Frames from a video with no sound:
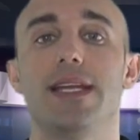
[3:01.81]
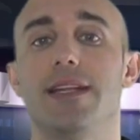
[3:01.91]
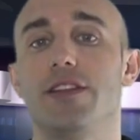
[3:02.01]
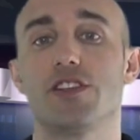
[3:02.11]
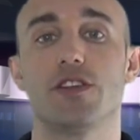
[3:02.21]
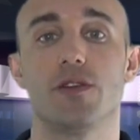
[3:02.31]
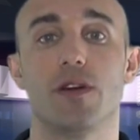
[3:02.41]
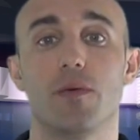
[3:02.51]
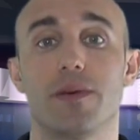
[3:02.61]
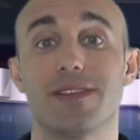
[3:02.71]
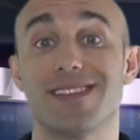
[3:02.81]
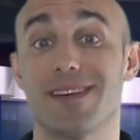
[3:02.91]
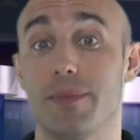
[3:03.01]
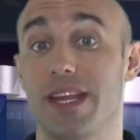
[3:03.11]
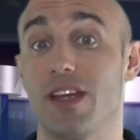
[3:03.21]
in addition with the
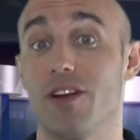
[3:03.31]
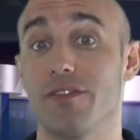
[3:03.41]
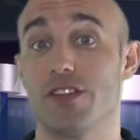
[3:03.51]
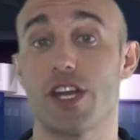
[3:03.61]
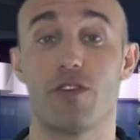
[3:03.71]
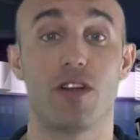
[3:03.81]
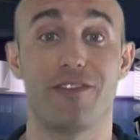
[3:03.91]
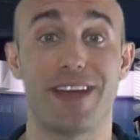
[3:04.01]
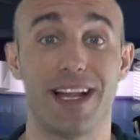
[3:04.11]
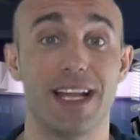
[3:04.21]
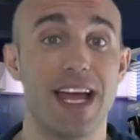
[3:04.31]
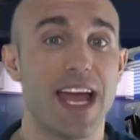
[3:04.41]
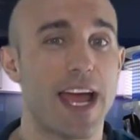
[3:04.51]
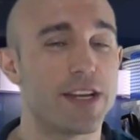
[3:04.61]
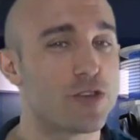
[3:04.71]
summoning of the General of Hell
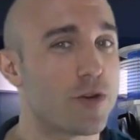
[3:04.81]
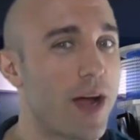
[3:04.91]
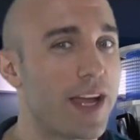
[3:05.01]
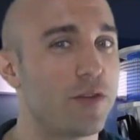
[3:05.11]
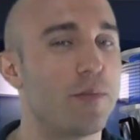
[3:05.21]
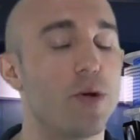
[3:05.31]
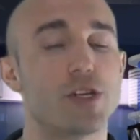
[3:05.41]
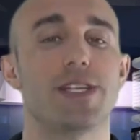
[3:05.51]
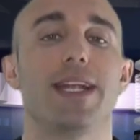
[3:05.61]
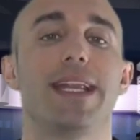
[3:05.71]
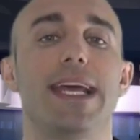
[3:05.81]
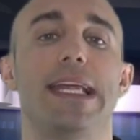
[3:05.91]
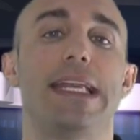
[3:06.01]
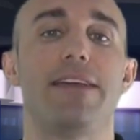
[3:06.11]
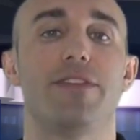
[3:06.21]
and try to push that lane
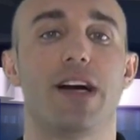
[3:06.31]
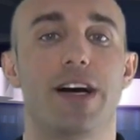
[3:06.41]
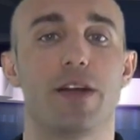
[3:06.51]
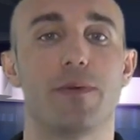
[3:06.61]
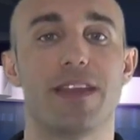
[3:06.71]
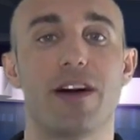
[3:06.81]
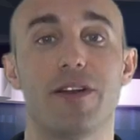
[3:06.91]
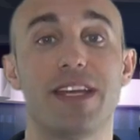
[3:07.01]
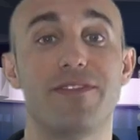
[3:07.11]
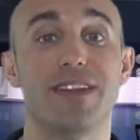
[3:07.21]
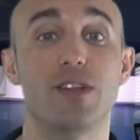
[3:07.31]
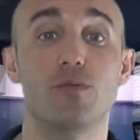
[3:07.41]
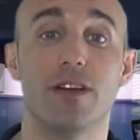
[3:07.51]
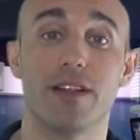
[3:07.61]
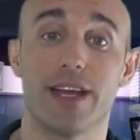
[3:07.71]
in even harder without even
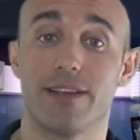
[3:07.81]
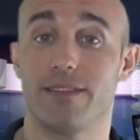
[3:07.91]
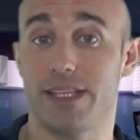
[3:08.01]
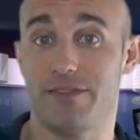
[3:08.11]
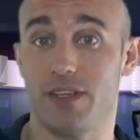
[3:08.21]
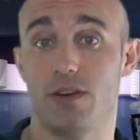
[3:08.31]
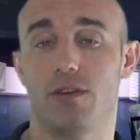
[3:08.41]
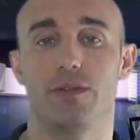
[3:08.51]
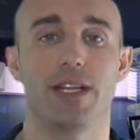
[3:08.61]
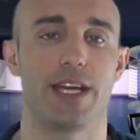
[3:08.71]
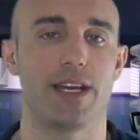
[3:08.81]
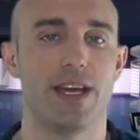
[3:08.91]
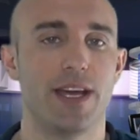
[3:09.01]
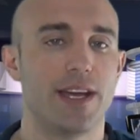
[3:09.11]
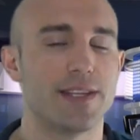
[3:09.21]
leaving your own lane.
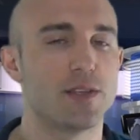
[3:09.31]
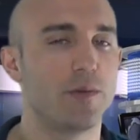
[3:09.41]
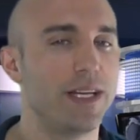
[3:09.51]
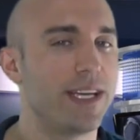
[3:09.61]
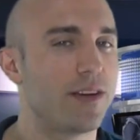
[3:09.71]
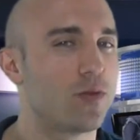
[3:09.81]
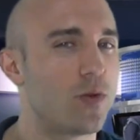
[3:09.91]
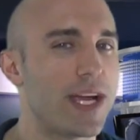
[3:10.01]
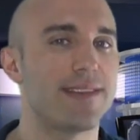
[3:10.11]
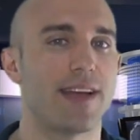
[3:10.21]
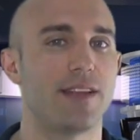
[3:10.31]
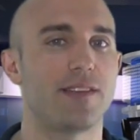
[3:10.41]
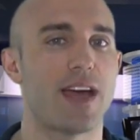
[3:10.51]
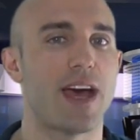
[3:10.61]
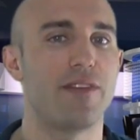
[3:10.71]
It's a really great talent
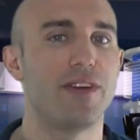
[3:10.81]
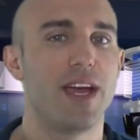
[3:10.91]
to have,